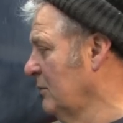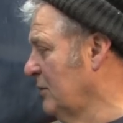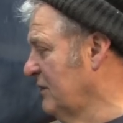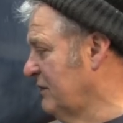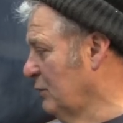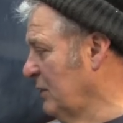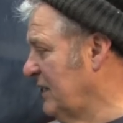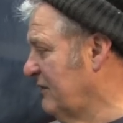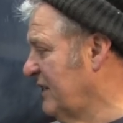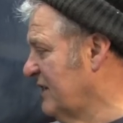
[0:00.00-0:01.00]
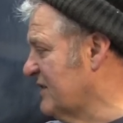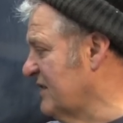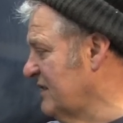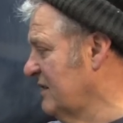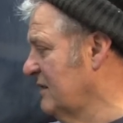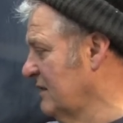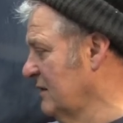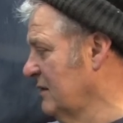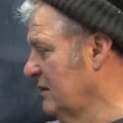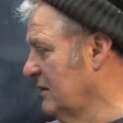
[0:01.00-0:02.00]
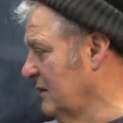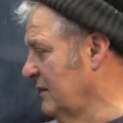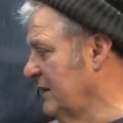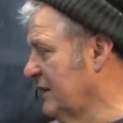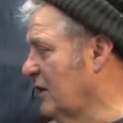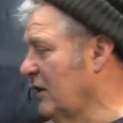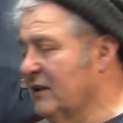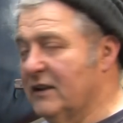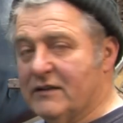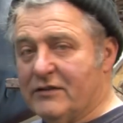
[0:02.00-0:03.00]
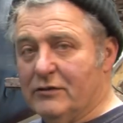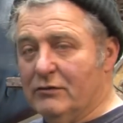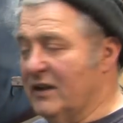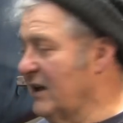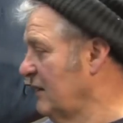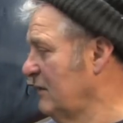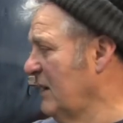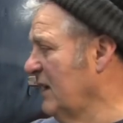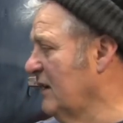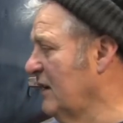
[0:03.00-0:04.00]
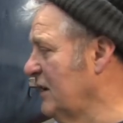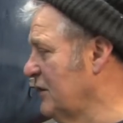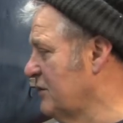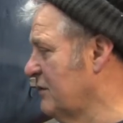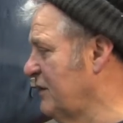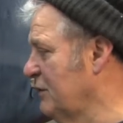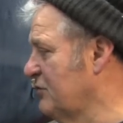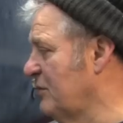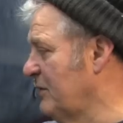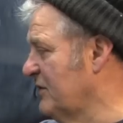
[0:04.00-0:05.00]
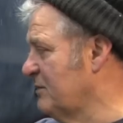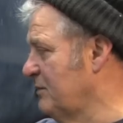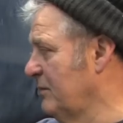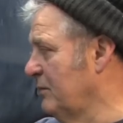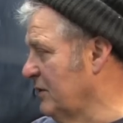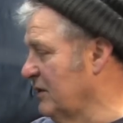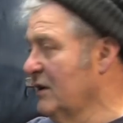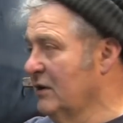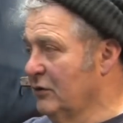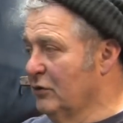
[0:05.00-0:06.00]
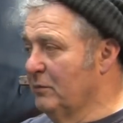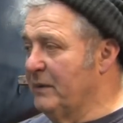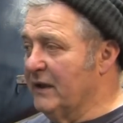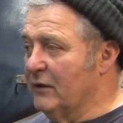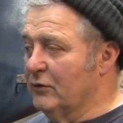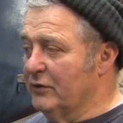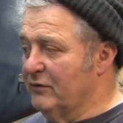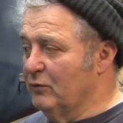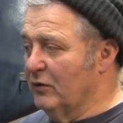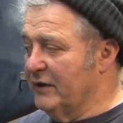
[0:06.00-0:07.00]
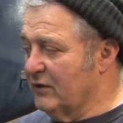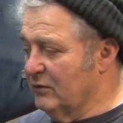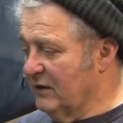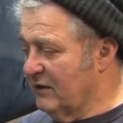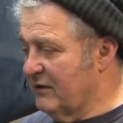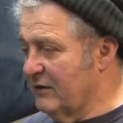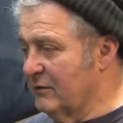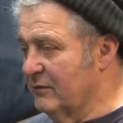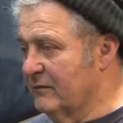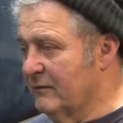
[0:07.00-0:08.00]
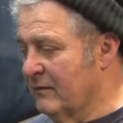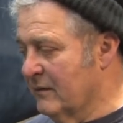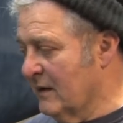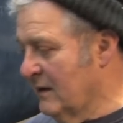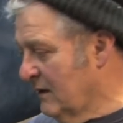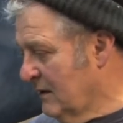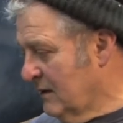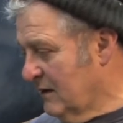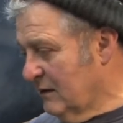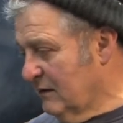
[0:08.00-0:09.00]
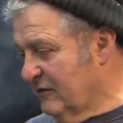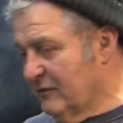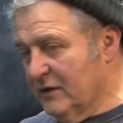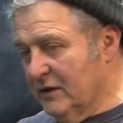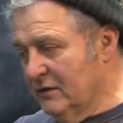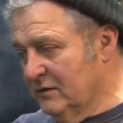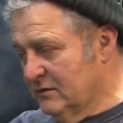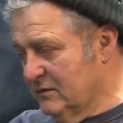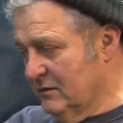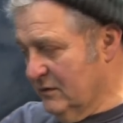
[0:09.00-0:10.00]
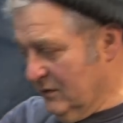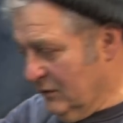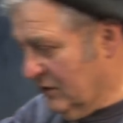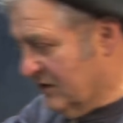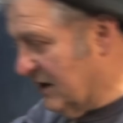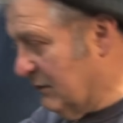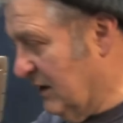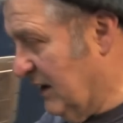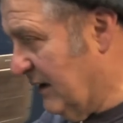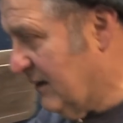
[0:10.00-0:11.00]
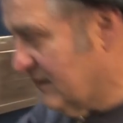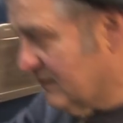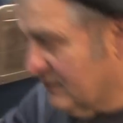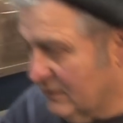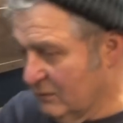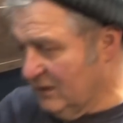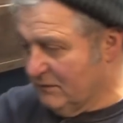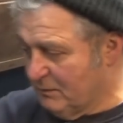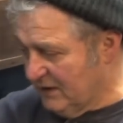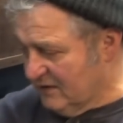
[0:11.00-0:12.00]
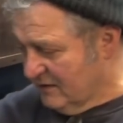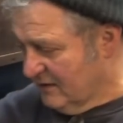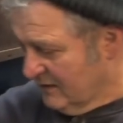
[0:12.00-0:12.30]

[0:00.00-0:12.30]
but if a wave hits it, it can't get through there. You may get a little few dribbles, but no big load of water going through. Now if we can look down here a wee bit,